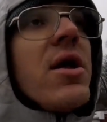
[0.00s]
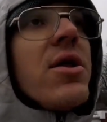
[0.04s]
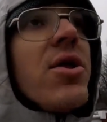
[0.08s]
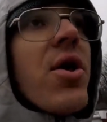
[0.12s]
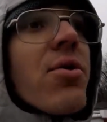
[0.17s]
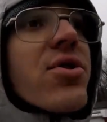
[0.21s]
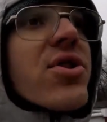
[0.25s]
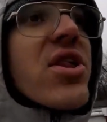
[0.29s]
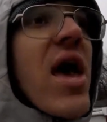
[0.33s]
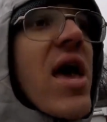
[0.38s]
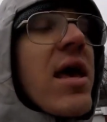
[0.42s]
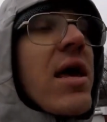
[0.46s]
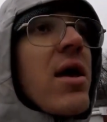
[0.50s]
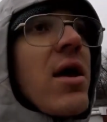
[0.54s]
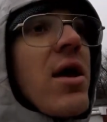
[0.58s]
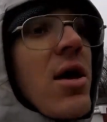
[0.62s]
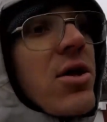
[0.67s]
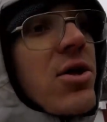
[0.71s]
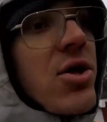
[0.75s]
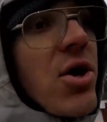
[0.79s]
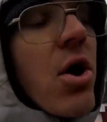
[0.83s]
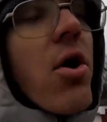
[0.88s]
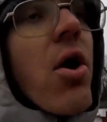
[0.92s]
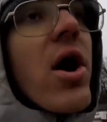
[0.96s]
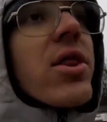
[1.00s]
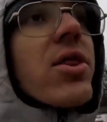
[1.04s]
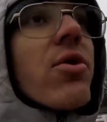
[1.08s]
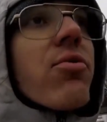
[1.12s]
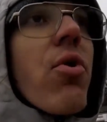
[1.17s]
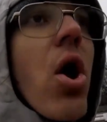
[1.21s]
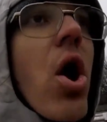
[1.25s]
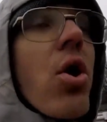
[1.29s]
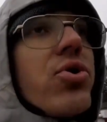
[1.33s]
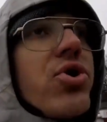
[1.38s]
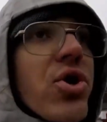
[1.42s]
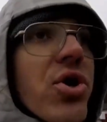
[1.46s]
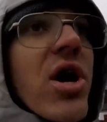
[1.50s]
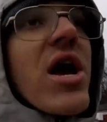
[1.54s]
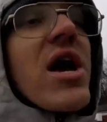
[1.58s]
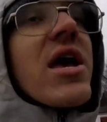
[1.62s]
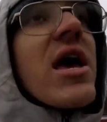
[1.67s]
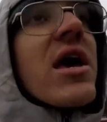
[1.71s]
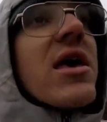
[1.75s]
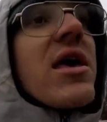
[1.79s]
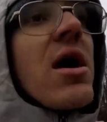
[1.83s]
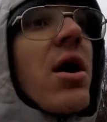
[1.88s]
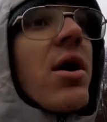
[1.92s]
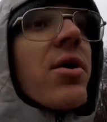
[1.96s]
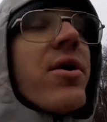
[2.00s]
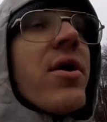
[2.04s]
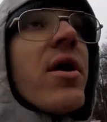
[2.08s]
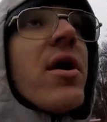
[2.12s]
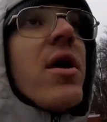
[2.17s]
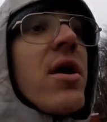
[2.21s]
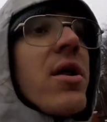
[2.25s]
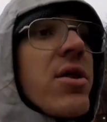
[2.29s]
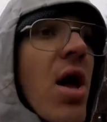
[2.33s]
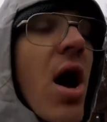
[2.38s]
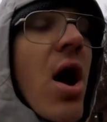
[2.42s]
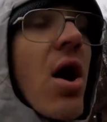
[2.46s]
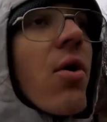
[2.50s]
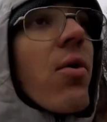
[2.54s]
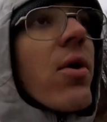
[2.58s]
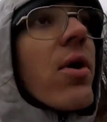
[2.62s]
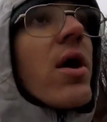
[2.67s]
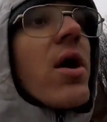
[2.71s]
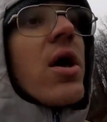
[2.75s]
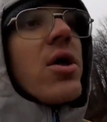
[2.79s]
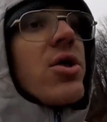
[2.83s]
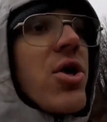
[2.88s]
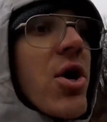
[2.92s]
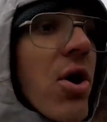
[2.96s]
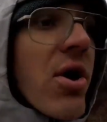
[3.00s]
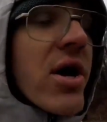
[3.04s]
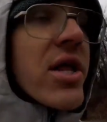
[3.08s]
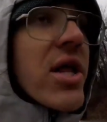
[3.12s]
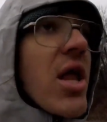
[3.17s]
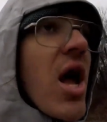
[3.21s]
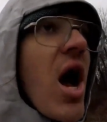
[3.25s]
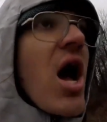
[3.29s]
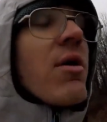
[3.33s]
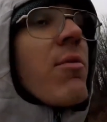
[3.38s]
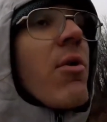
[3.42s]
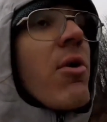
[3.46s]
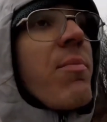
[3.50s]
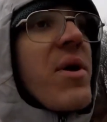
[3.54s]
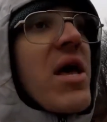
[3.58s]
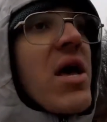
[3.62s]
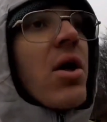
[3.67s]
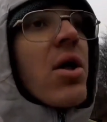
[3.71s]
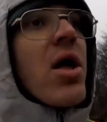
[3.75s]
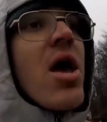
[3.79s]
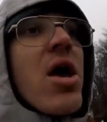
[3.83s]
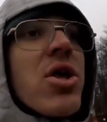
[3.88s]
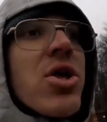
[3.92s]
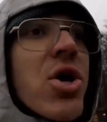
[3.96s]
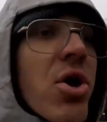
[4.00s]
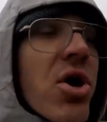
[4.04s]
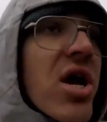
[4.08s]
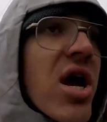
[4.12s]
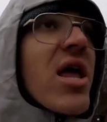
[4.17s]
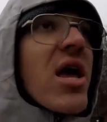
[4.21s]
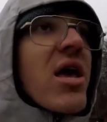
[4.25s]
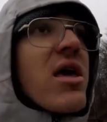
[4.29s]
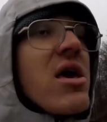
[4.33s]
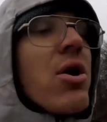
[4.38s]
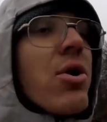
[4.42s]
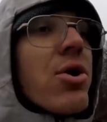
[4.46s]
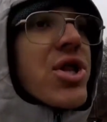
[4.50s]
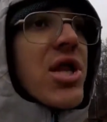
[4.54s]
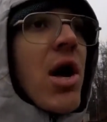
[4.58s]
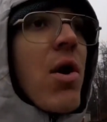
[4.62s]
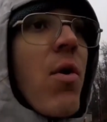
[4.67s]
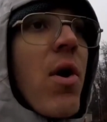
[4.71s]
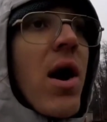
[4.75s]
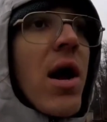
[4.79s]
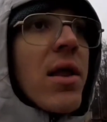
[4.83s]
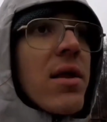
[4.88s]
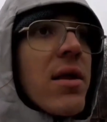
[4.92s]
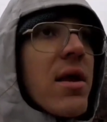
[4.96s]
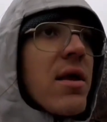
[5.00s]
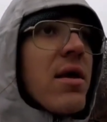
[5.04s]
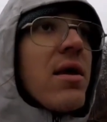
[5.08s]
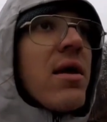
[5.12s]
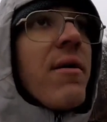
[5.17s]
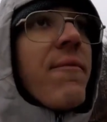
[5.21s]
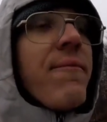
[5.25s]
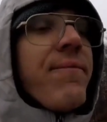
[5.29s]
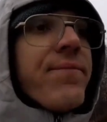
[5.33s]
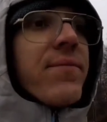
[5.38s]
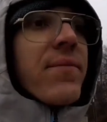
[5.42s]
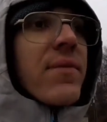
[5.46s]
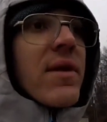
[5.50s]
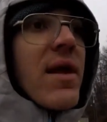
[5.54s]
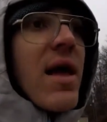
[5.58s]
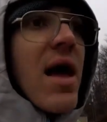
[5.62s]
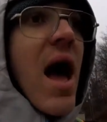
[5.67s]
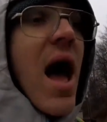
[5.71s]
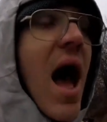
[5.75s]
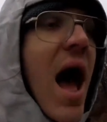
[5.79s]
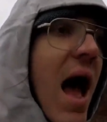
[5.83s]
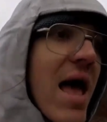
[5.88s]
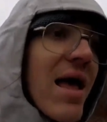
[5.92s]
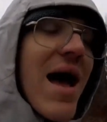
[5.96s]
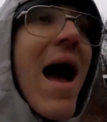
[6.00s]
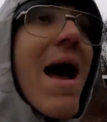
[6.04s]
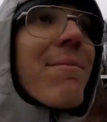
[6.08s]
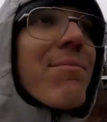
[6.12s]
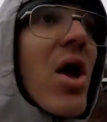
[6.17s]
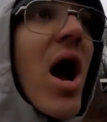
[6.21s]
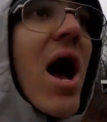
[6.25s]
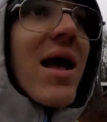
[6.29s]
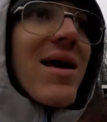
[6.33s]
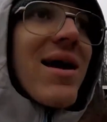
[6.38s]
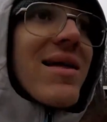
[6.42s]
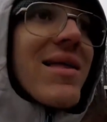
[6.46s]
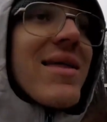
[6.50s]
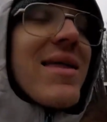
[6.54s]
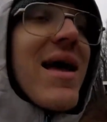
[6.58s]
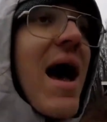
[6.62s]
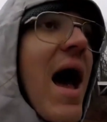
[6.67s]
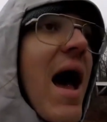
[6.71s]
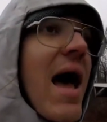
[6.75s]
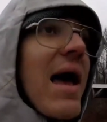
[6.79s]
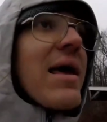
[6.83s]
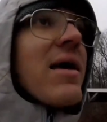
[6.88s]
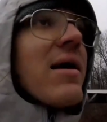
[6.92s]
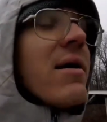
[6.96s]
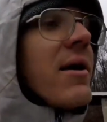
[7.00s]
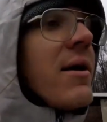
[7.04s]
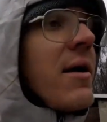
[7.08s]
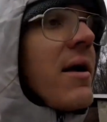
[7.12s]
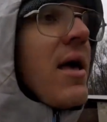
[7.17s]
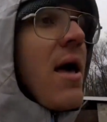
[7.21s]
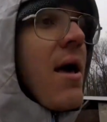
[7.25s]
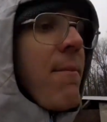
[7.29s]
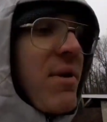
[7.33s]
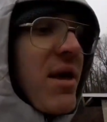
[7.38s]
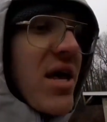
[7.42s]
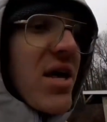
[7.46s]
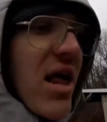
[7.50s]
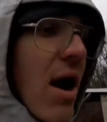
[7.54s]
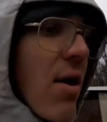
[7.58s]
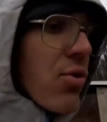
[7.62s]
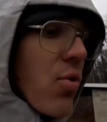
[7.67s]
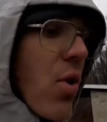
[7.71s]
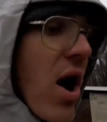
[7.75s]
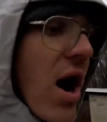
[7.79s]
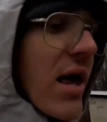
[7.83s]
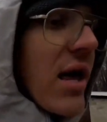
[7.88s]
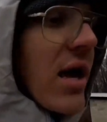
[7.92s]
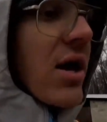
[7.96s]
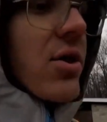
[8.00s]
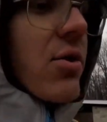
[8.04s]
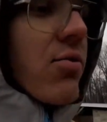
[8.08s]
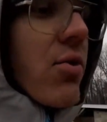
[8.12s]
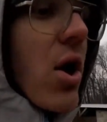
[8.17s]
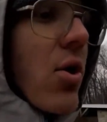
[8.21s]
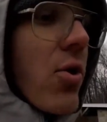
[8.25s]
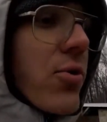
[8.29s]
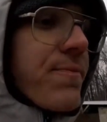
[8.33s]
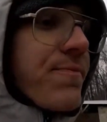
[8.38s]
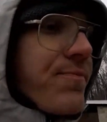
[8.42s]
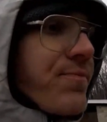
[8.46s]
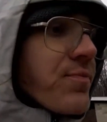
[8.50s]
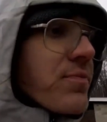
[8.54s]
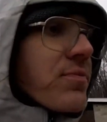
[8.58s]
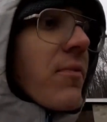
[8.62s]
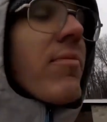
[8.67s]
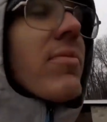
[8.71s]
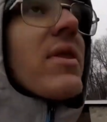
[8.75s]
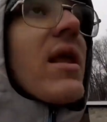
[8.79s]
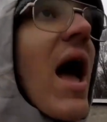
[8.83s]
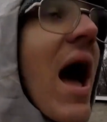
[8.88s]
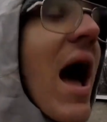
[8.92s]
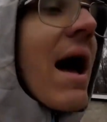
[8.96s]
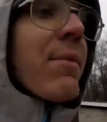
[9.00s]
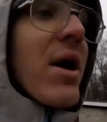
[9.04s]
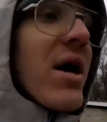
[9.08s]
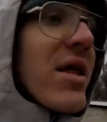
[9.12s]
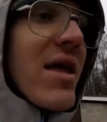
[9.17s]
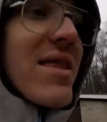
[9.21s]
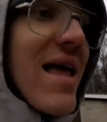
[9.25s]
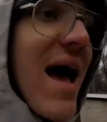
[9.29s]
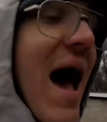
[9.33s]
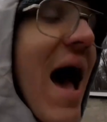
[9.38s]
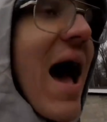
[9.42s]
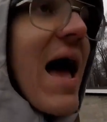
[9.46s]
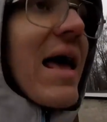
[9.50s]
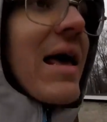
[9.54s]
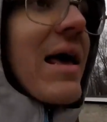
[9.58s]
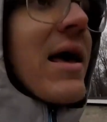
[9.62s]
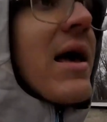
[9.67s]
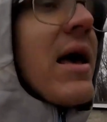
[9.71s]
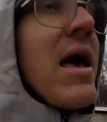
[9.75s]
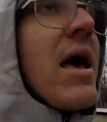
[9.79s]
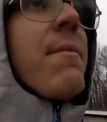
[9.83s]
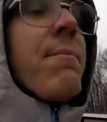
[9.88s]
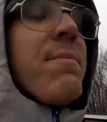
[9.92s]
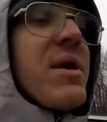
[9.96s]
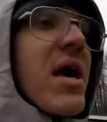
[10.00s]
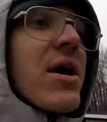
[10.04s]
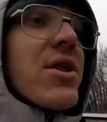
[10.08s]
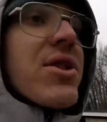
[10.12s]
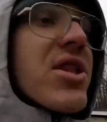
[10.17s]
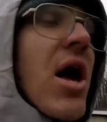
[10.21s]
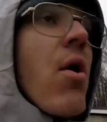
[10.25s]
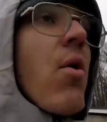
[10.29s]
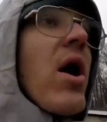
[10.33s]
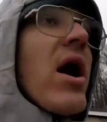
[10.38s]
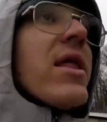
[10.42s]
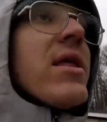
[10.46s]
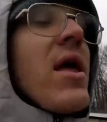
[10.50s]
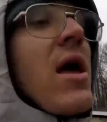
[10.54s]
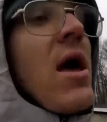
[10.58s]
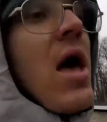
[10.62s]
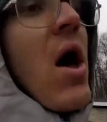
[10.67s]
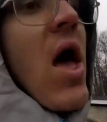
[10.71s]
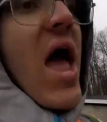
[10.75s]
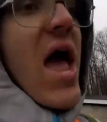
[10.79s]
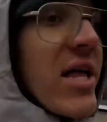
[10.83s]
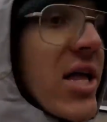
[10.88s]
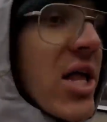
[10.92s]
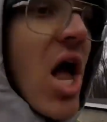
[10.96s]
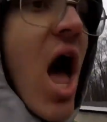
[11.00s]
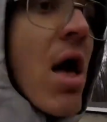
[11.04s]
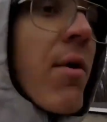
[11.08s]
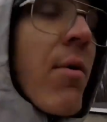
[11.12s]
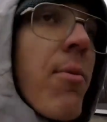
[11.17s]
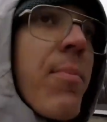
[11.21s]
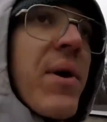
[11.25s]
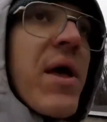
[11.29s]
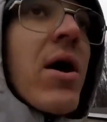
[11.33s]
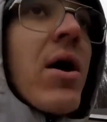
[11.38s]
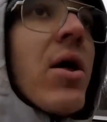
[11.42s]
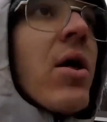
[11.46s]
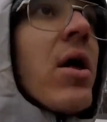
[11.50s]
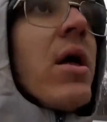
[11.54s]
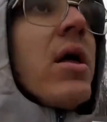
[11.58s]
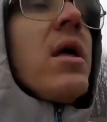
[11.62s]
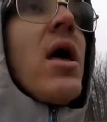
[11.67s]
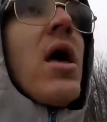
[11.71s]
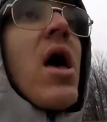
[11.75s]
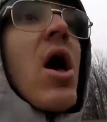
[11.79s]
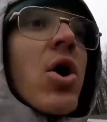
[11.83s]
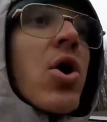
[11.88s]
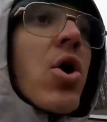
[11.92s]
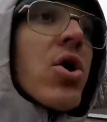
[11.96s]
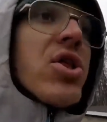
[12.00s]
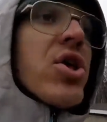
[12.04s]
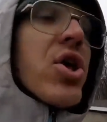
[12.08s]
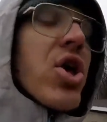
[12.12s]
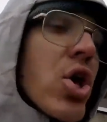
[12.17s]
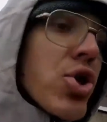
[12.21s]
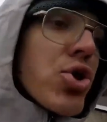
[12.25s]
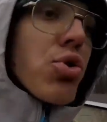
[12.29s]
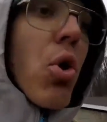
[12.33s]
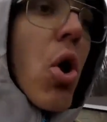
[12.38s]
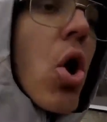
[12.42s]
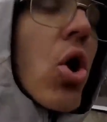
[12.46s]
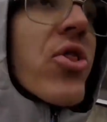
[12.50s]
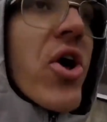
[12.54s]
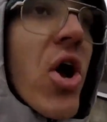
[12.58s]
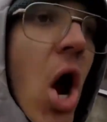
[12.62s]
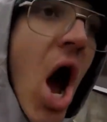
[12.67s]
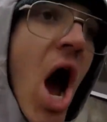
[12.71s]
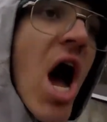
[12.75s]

Don't say, you're in the road, you're going to get killed. No, you're in an automobile, you're going to kill someone. I, I'm not going to die because I was walking on the road. I'm going to die because someone in an automobile couldn't control their